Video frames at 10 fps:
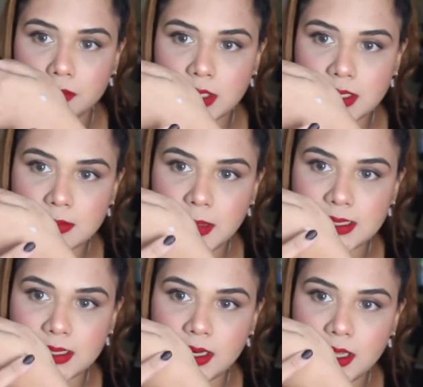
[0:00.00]
this is
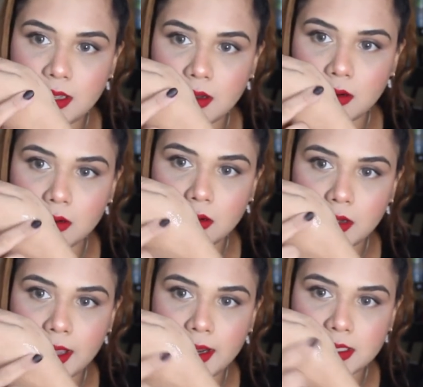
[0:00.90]
basically
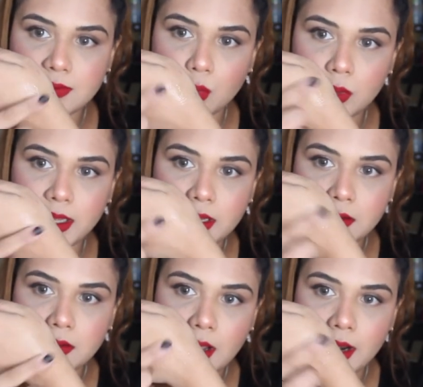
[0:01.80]
an
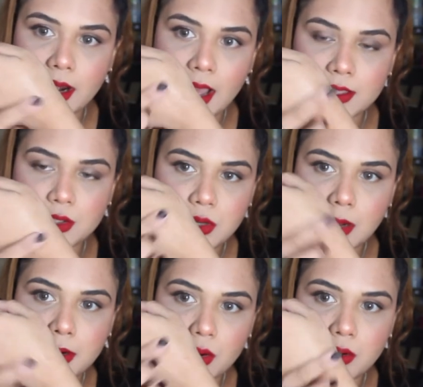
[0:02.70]
exfoliator, and as you
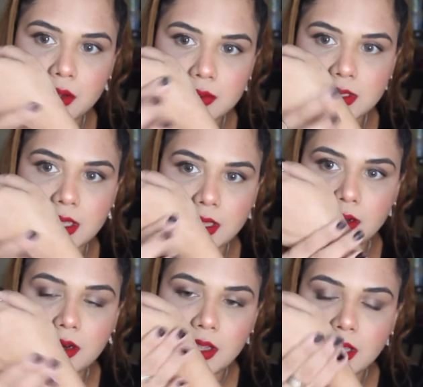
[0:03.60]
rub it on your skin,
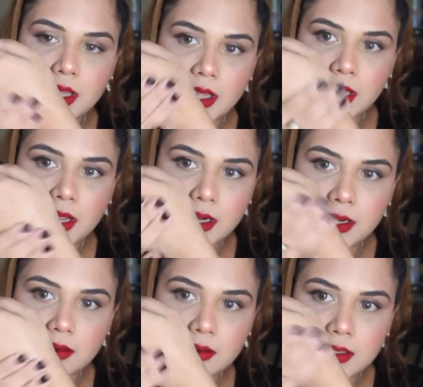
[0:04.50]
it
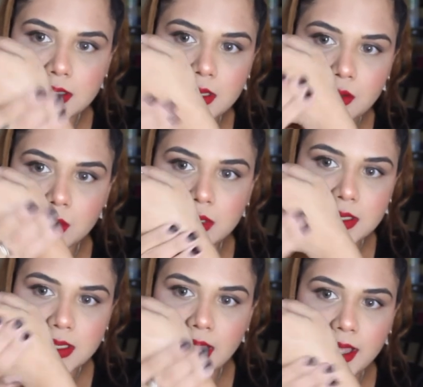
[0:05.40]
turns into
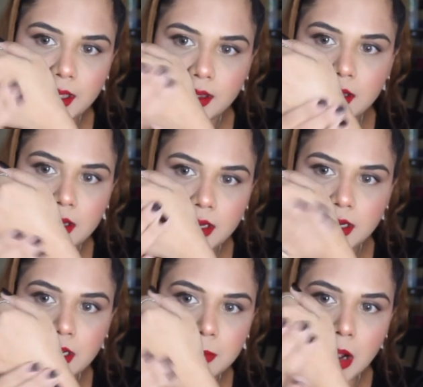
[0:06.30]
this like
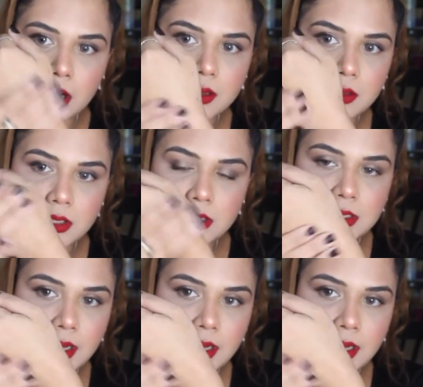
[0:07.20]
little particles,